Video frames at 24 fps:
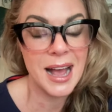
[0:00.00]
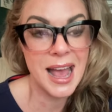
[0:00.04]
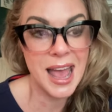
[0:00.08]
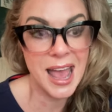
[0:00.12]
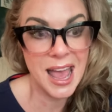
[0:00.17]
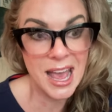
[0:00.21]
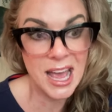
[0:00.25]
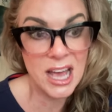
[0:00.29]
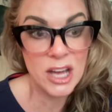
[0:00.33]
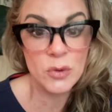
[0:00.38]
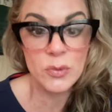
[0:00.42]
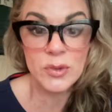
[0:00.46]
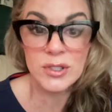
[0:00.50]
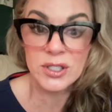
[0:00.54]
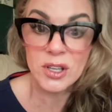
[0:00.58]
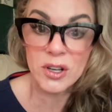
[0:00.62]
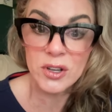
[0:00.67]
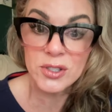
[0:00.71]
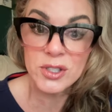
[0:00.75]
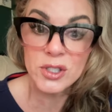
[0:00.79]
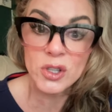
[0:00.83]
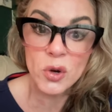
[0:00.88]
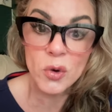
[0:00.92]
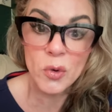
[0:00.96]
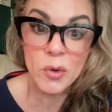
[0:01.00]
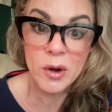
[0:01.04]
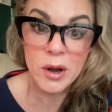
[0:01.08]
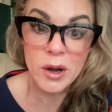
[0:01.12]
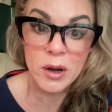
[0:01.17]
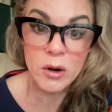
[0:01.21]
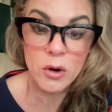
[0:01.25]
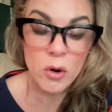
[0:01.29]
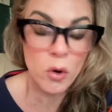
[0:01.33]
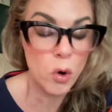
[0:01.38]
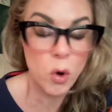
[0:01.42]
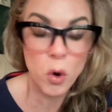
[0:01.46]
And what's also
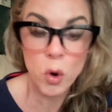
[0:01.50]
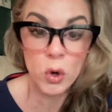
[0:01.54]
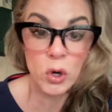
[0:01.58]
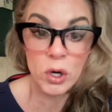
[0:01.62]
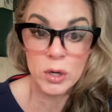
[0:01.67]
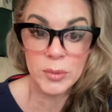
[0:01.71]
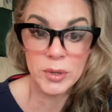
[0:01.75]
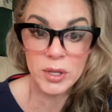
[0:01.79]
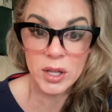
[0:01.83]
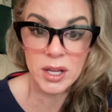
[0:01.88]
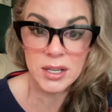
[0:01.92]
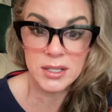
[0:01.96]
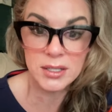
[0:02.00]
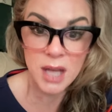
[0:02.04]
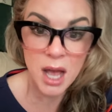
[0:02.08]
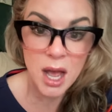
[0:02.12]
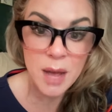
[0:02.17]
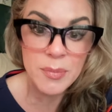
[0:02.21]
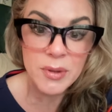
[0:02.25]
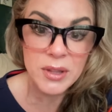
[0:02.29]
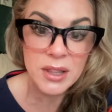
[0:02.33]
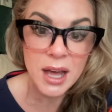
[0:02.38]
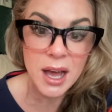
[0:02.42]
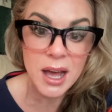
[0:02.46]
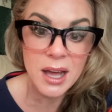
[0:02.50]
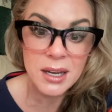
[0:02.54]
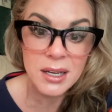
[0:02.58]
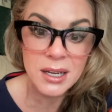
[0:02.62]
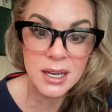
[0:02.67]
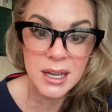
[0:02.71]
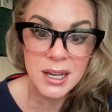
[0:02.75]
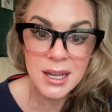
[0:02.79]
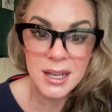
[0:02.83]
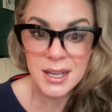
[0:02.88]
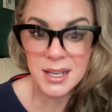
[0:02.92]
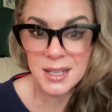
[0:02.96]
horrible on top of that
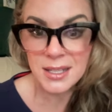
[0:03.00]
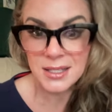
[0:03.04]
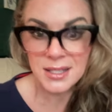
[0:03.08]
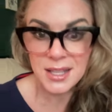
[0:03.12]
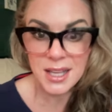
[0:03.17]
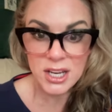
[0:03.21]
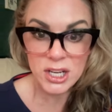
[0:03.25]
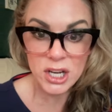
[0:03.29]
is they